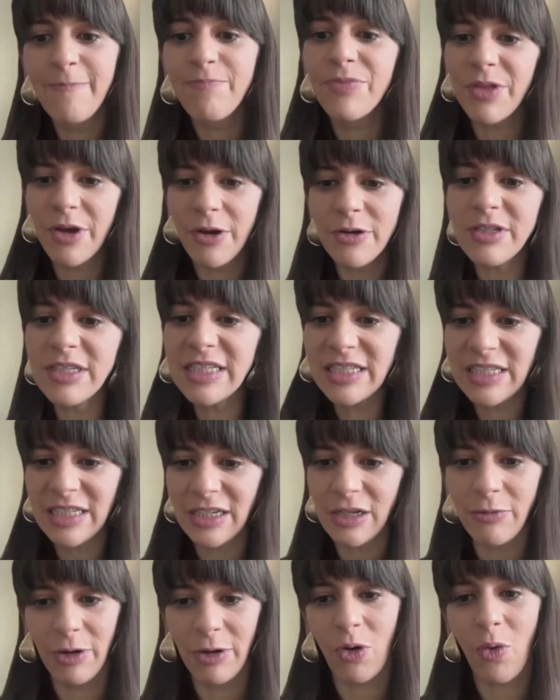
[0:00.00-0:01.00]
those
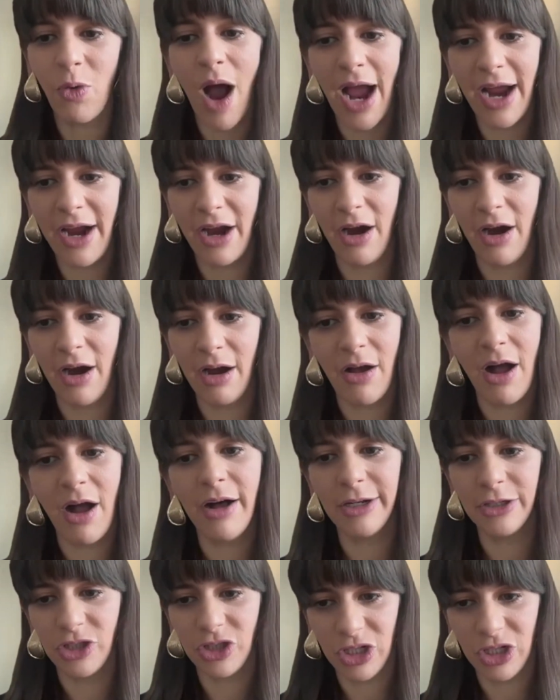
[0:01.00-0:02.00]
still require a
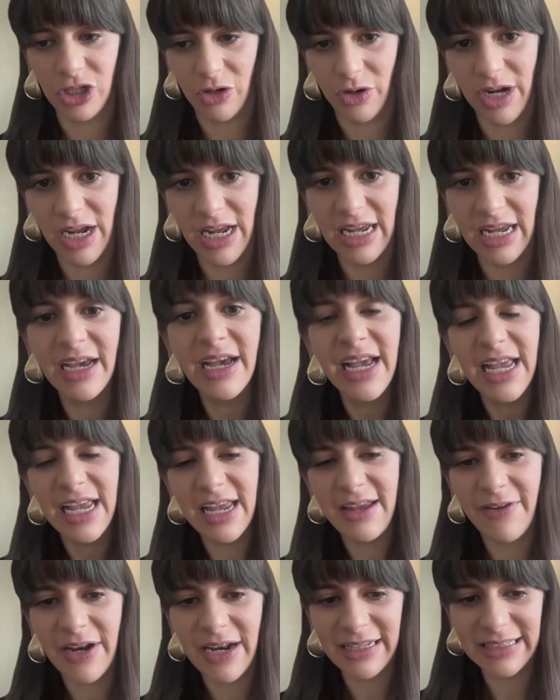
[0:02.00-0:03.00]
college degree,
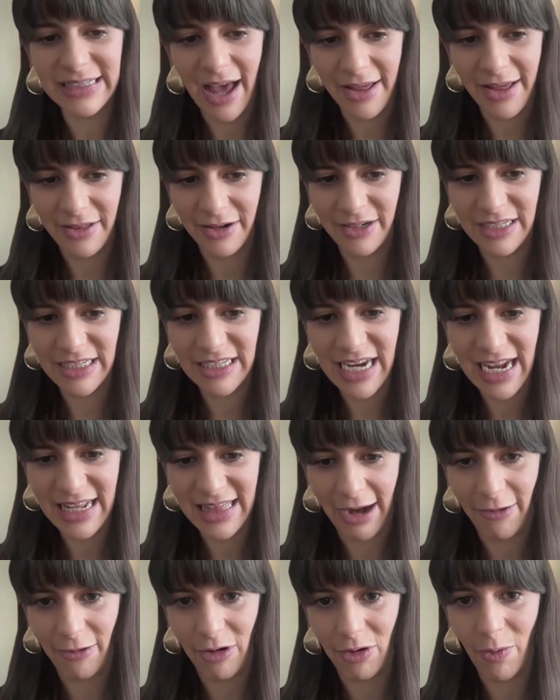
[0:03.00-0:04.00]
even as others take
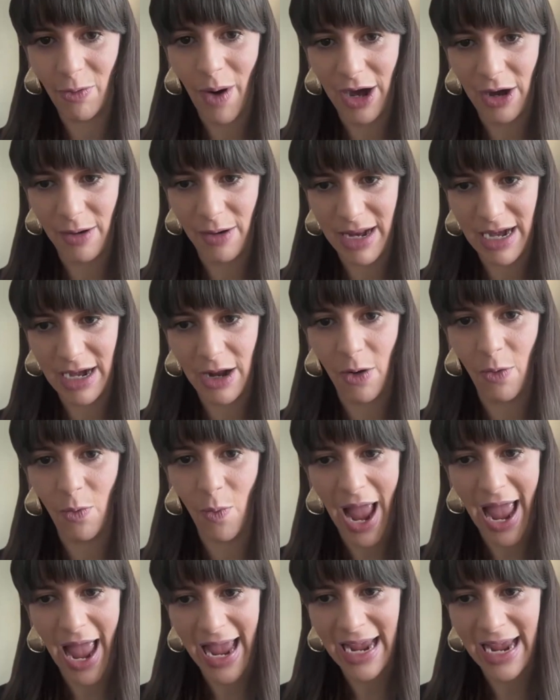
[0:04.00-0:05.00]
that requirement
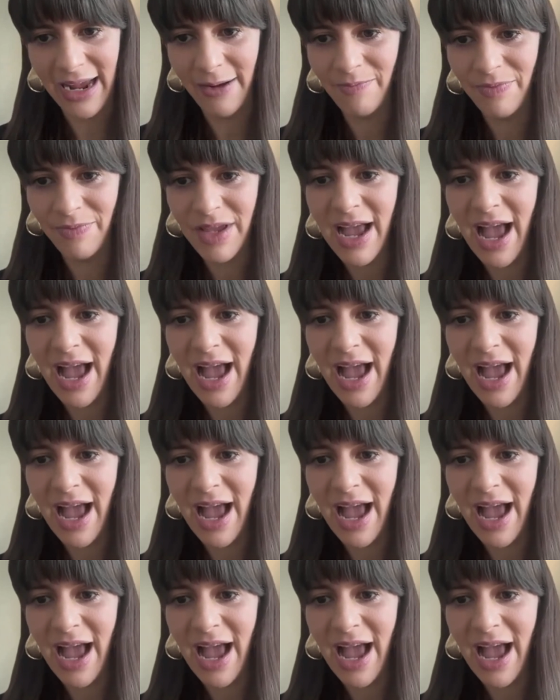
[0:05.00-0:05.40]
away.